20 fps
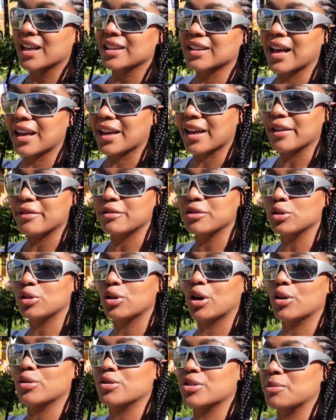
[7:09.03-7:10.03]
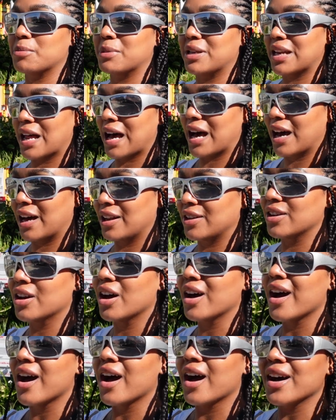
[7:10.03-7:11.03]
like if you go to Milan
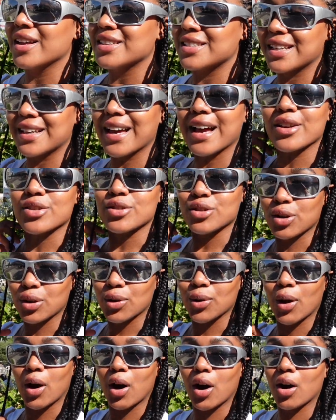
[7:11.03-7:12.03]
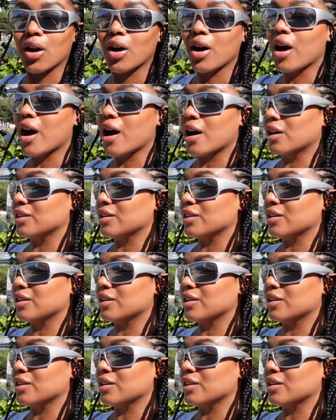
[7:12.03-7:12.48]
to get a scooter,